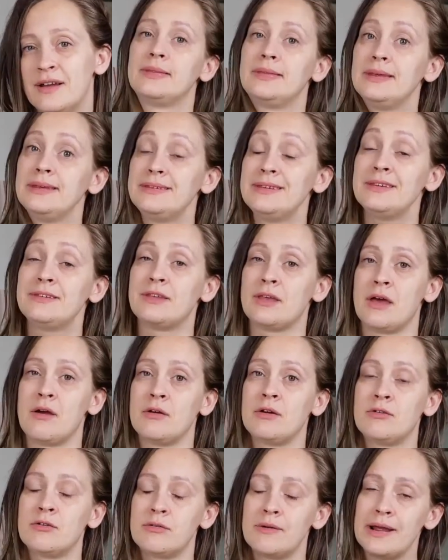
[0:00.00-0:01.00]
This is a
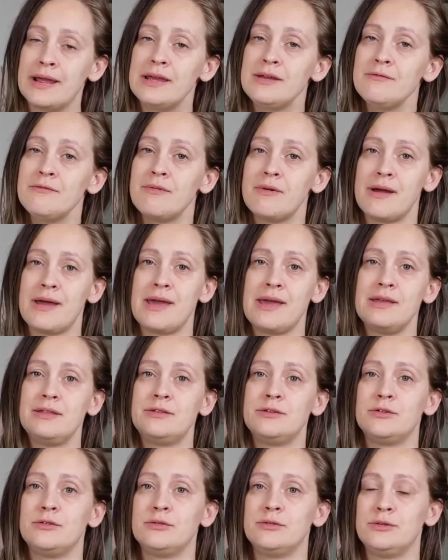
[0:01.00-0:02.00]
great way
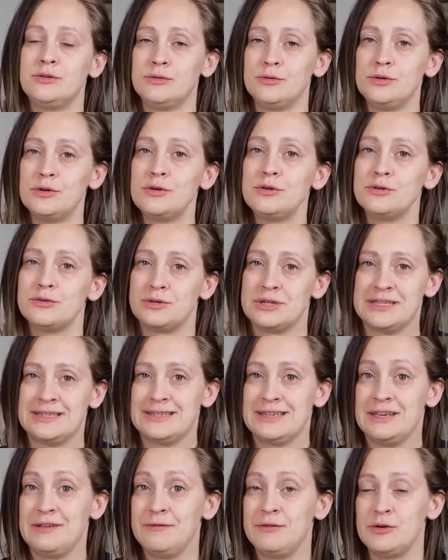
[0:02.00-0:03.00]
to do your units
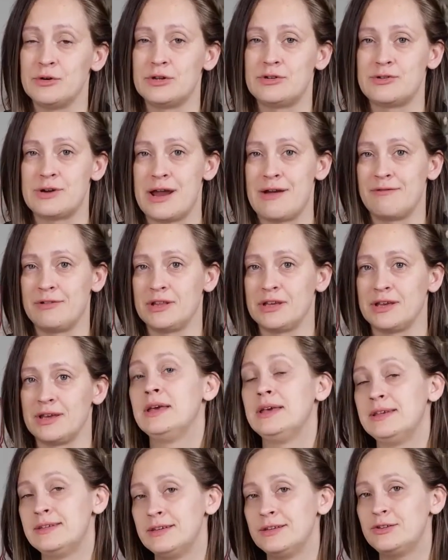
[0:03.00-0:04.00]
if you're traveling.
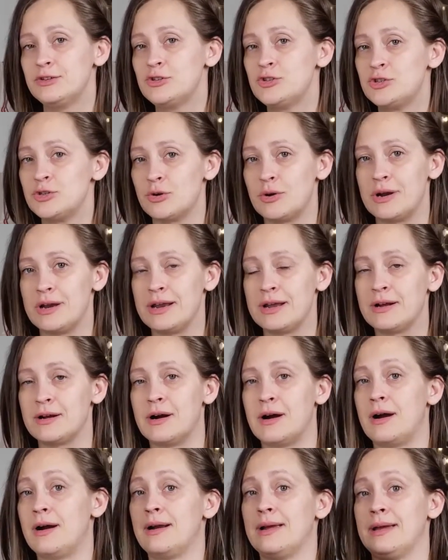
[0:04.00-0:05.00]
Easy to store in a
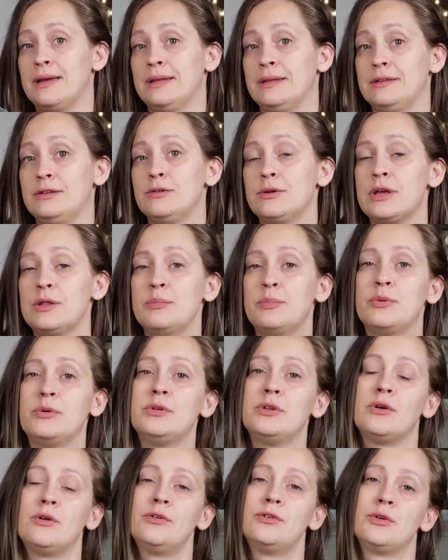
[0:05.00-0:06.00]
car, and you can
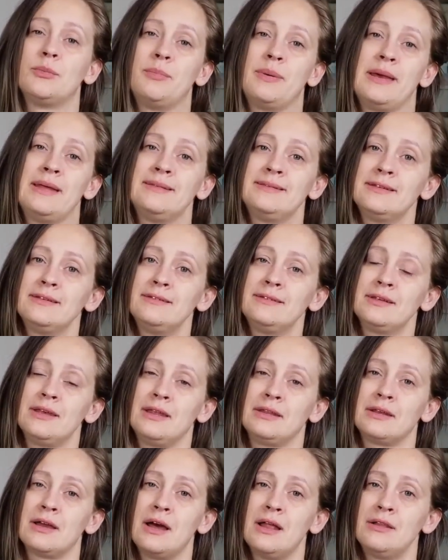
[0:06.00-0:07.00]
put also pencils
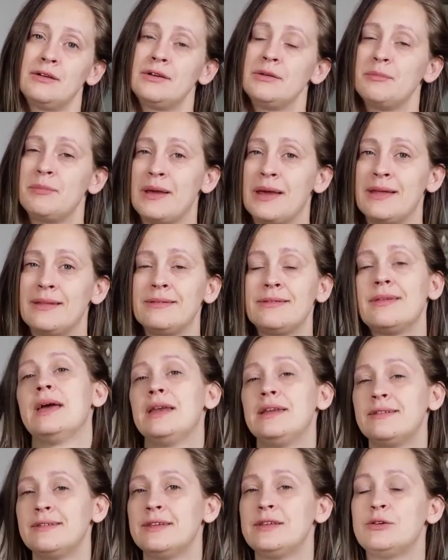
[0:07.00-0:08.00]
and coloring pens,
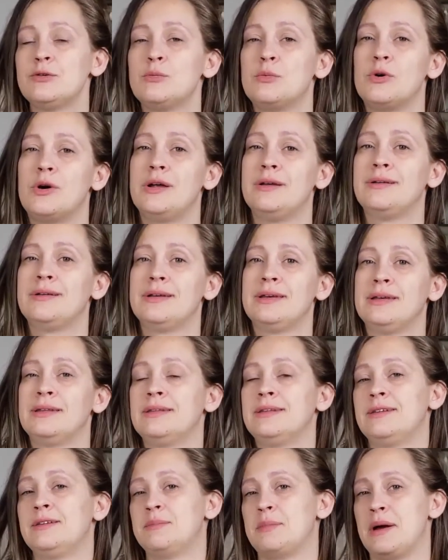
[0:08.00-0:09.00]
anything you want in
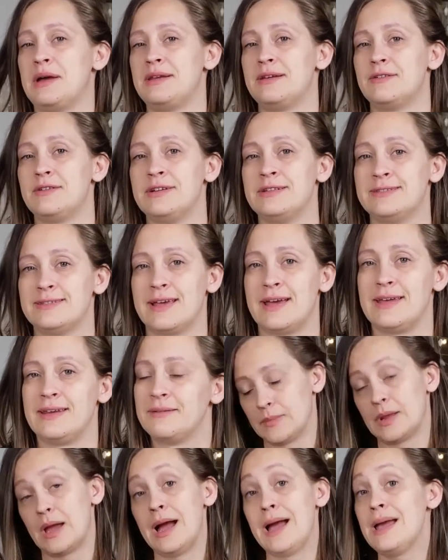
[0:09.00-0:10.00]
this binder inside.
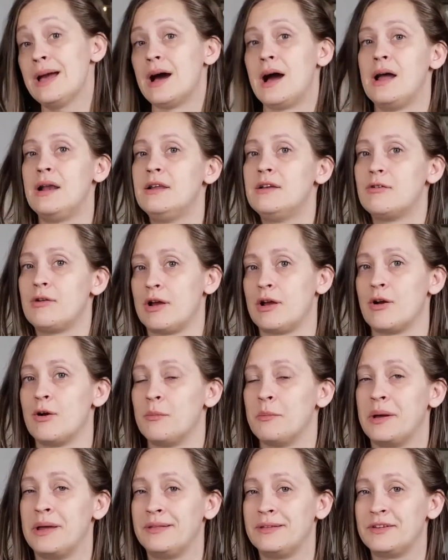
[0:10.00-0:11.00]
I highly
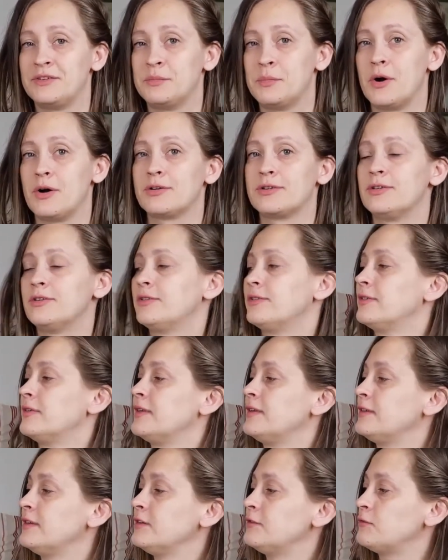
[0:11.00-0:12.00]
recommend these boxes.
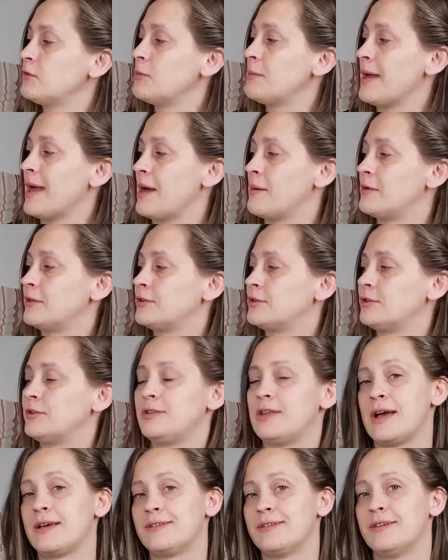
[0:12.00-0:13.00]
This is from Amazon
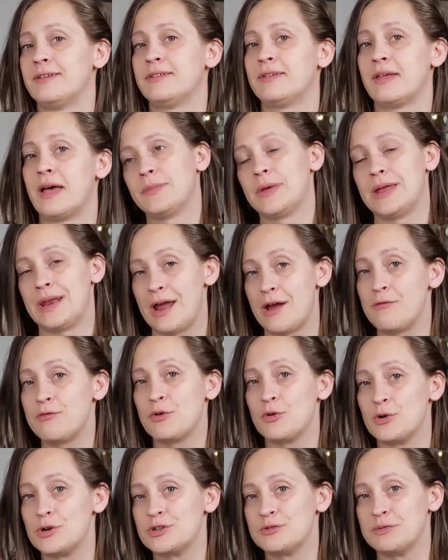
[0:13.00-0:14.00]
Dexist, and I of
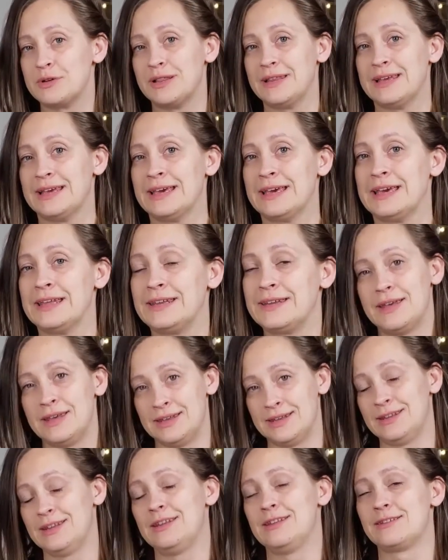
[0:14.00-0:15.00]
course will link it
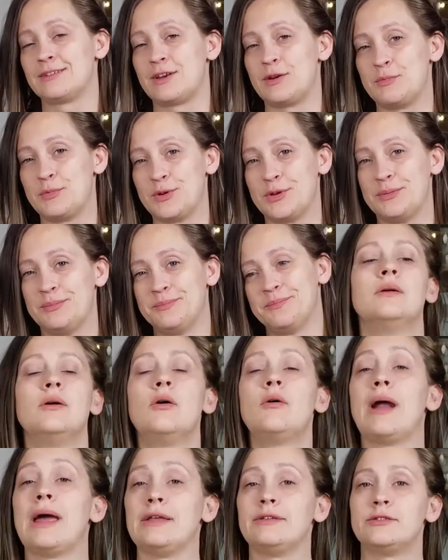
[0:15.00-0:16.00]
in the description.
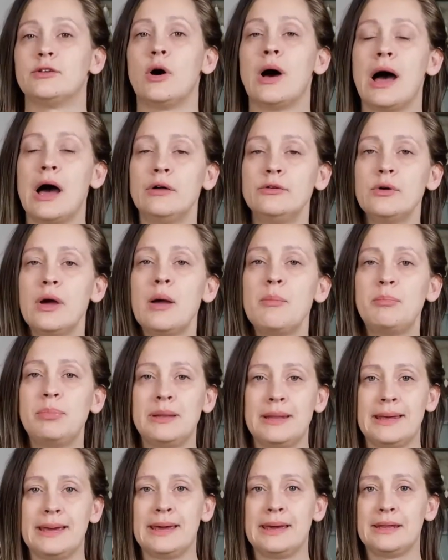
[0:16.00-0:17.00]
Alright, so how do I
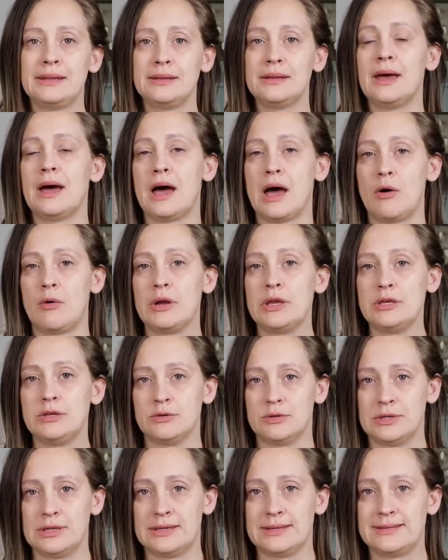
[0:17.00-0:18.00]
plan our
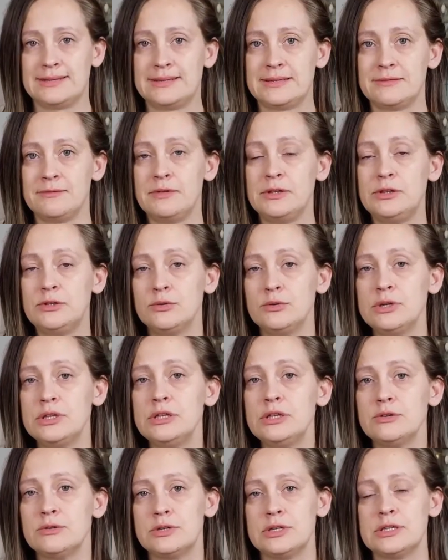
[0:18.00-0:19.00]
units? We're doing
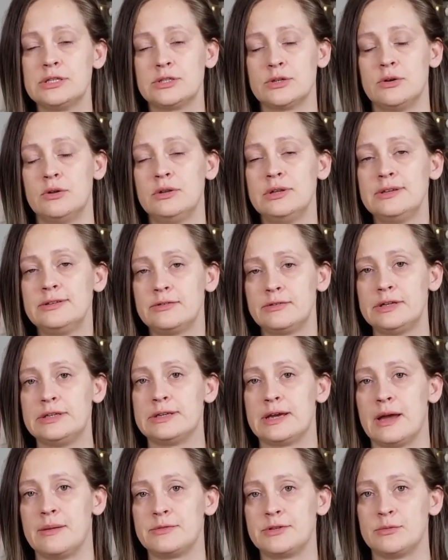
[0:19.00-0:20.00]
units only 3
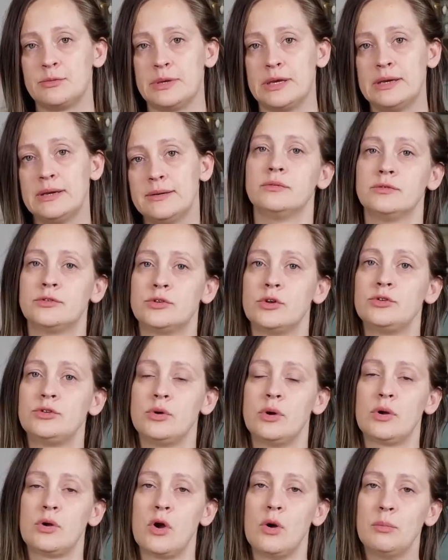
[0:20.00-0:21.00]
times a week. So
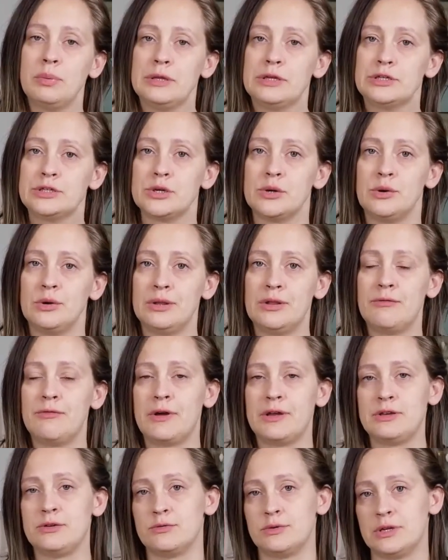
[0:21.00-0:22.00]
to accomplish all of
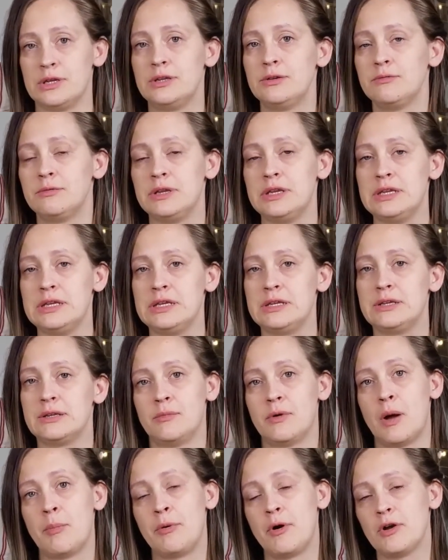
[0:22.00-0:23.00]
our unit, we need
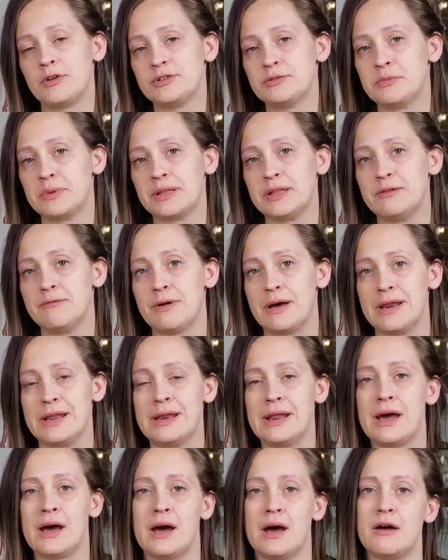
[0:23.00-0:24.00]
approximately
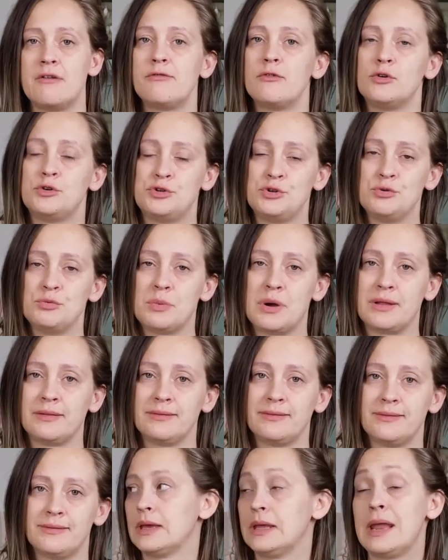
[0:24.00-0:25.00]
1.5 or 2
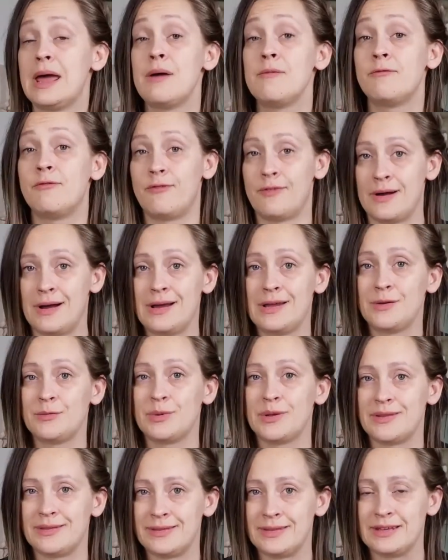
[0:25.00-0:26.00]
months. And I'm fine
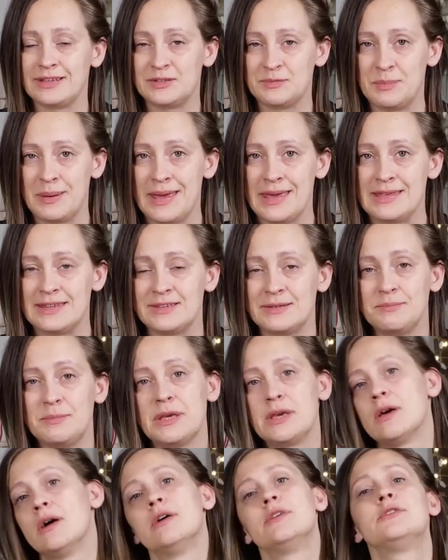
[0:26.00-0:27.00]
with this pace
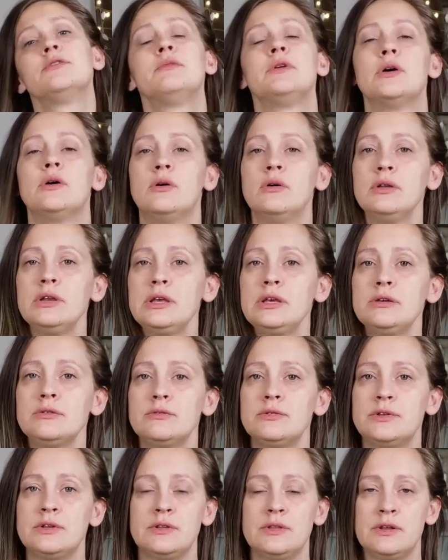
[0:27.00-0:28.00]
because we're only
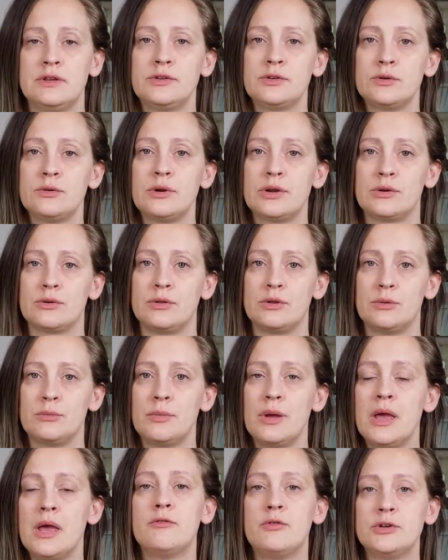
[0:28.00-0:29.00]
using this
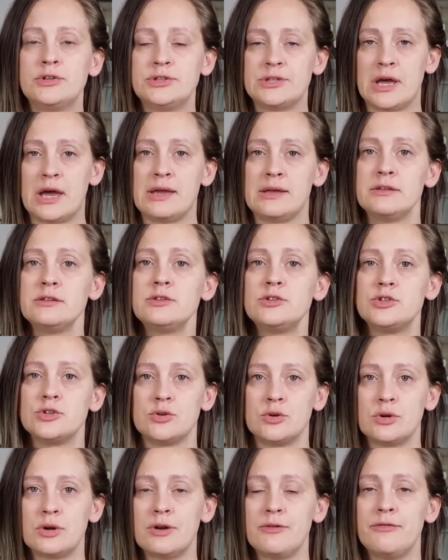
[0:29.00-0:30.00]
curriculum for science,
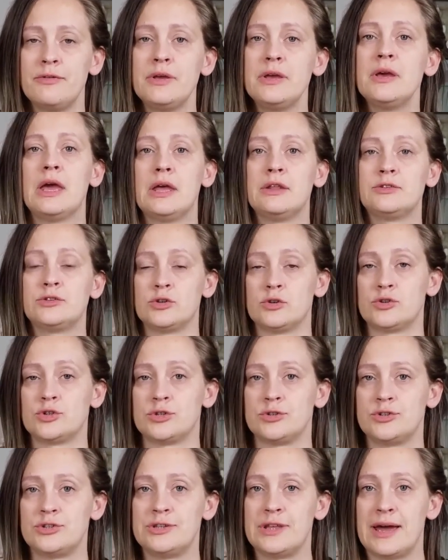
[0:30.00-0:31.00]
geography, and
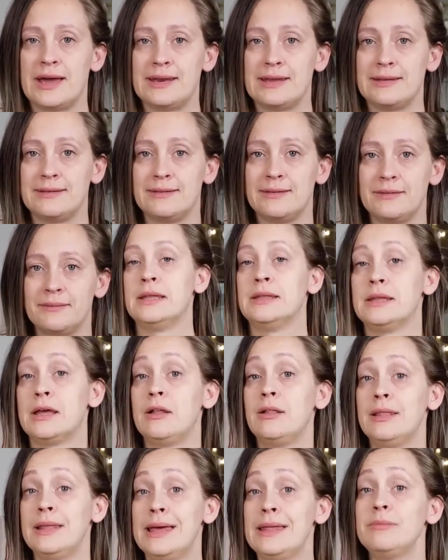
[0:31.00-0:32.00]
social studies.
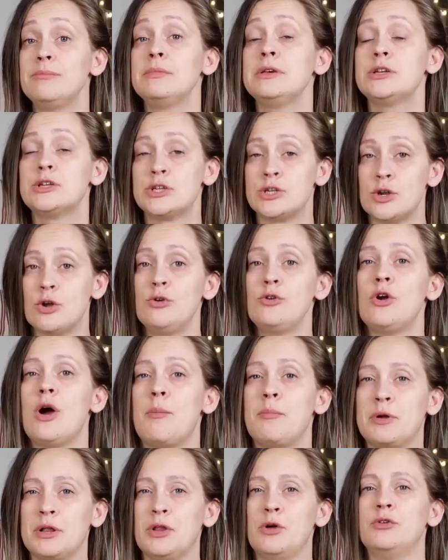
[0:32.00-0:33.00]
Now let me show you
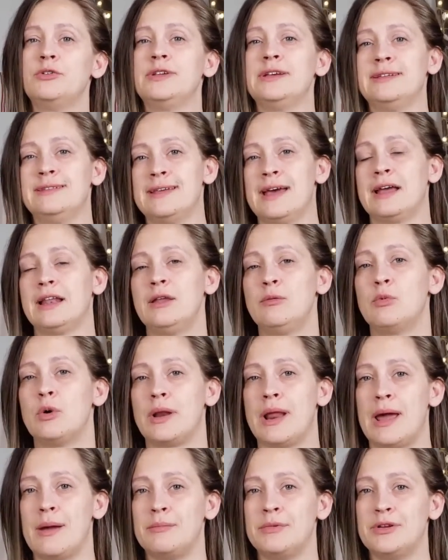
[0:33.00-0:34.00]
up close exactly what
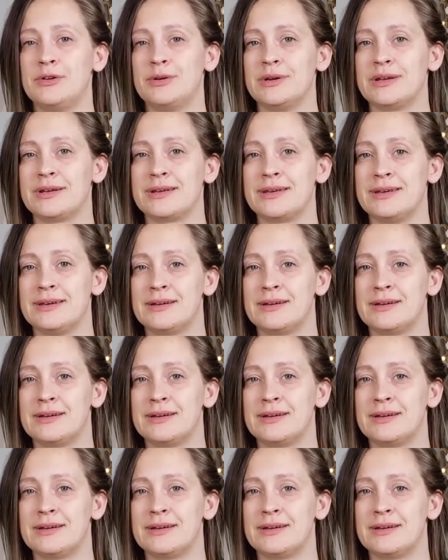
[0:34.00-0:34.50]
I'm doing here.